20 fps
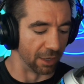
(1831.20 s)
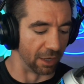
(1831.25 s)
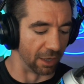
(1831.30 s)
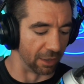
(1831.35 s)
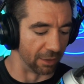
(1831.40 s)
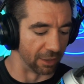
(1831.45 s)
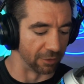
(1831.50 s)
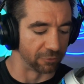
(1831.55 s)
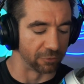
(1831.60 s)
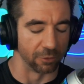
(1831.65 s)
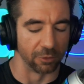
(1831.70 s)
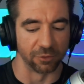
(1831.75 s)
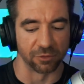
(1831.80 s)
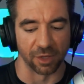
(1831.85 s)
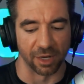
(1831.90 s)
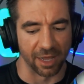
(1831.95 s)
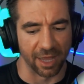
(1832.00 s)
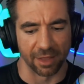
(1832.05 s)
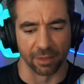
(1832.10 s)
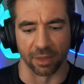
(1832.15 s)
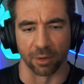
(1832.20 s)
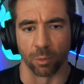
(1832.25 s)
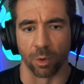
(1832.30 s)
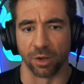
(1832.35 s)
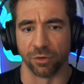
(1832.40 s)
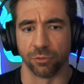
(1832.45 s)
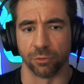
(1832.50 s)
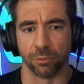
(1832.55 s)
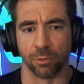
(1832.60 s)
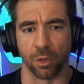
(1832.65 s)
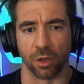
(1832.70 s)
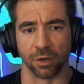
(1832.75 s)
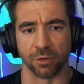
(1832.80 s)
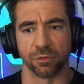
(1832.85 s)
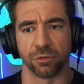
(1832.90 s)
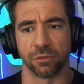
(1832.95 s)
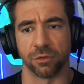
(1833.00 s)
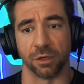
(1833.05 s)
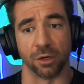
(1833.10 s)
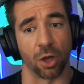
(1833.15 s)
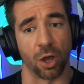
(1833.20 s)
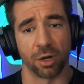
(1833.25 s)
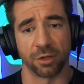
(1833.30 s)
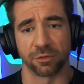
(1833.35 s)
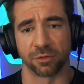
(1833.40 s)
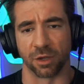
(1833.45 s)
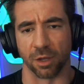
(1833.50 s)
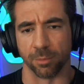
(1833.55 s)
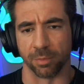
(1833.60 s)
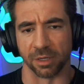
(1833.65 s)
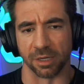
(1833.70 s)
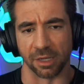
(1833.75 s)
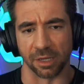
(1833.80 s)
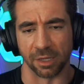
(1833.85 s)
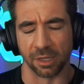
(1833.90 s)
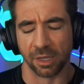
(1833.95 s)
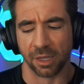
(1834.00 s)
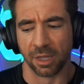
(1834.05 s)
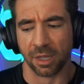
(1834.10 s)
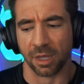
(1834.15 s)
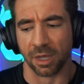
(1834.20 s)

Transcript: Uh, and so you said, hey, like, why did you launch an audits company?